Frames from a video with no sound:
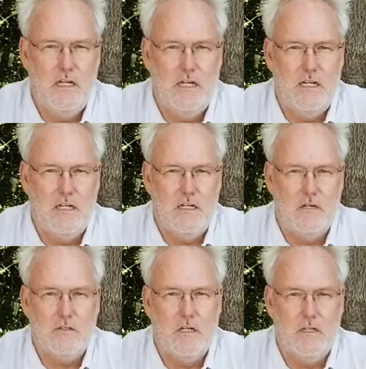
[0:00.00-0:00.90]
and
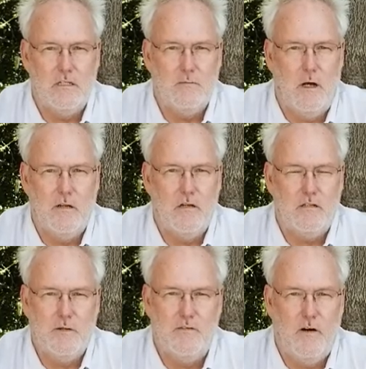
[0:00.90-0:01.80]
adults that look small
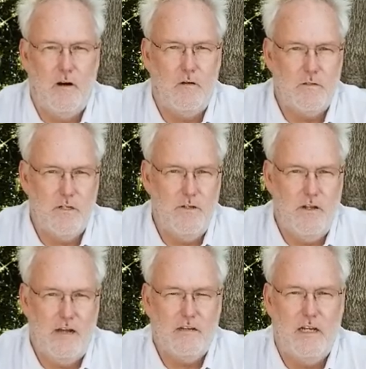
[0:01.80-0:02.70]
enough to be fawns. So you
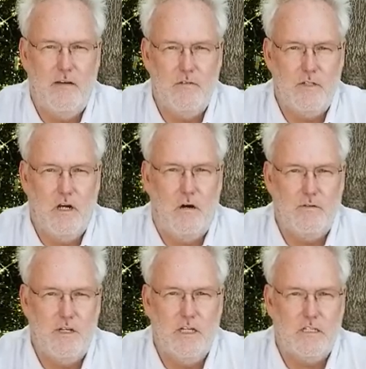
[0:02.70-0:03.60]
have to have the jaw.
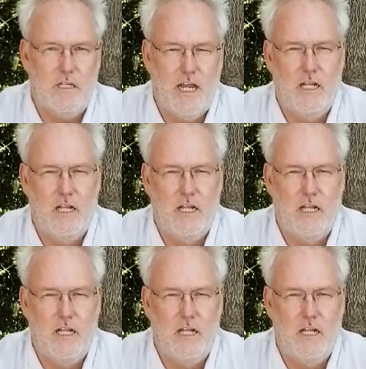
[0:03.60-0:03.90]
You can't, can't